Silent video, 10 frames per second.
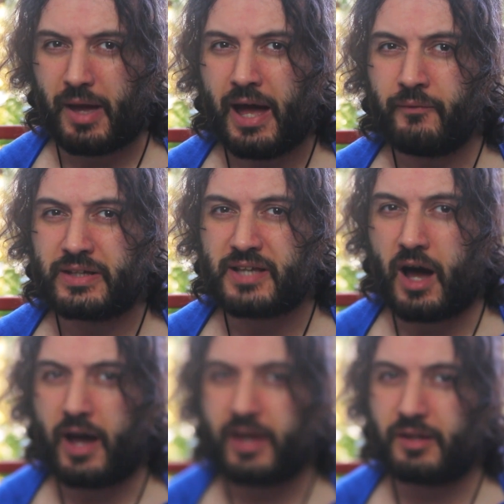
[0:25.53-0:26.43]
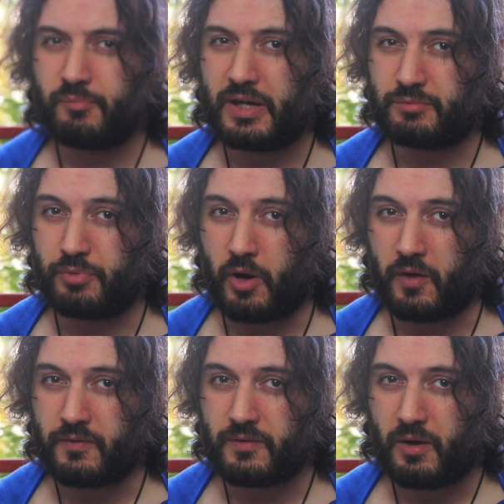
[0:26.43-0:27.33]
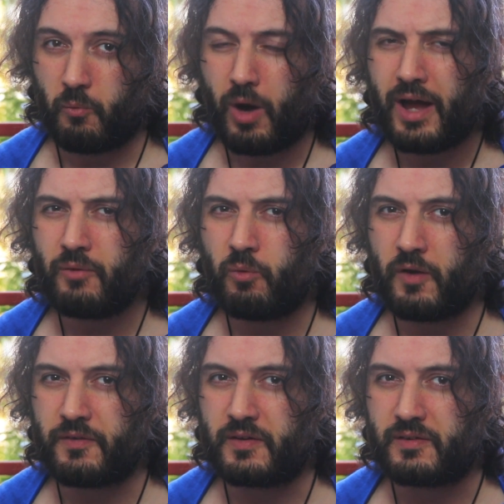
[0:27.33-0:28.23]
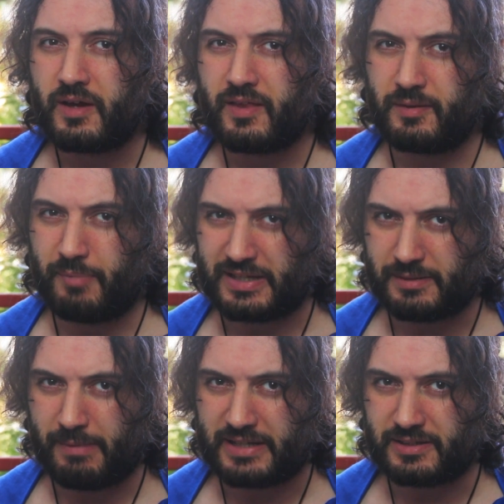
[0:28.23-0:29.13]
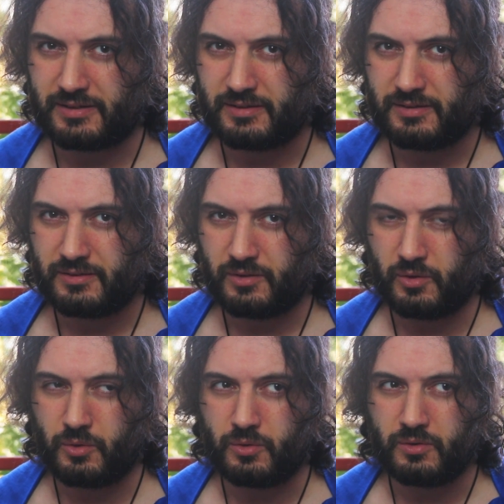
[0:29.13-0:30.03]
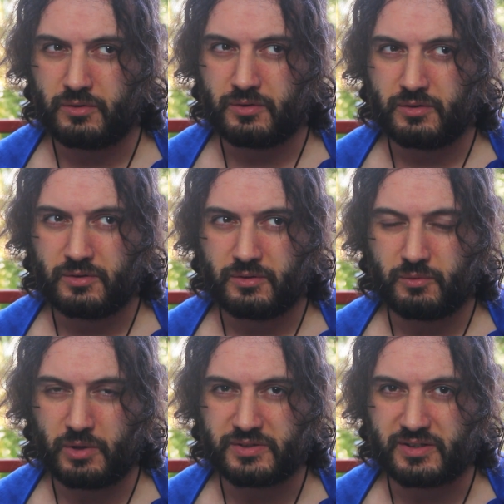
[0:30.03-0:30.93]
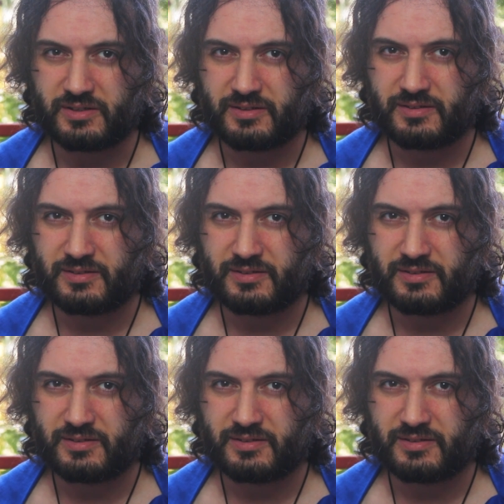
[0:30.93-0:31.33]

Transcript: But how does iron beat bronze? Why was it the better metal? Or was it?